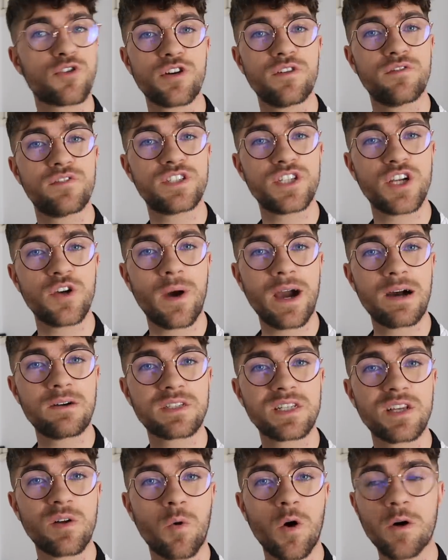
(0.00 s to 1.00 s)
proof for 2
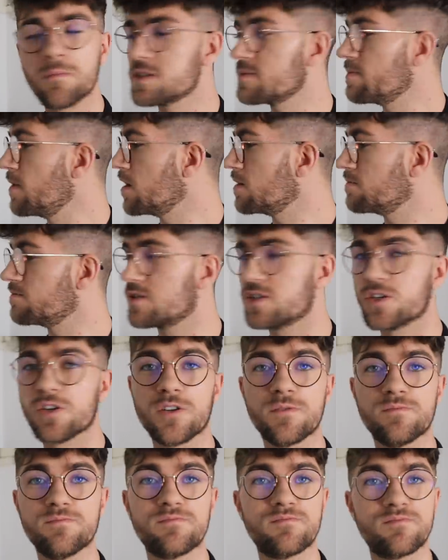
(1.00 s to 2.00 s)
hours in a warm spot.
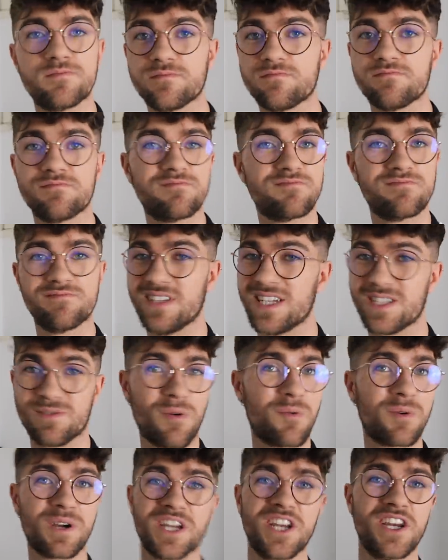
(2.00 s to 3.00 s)
So that's what we're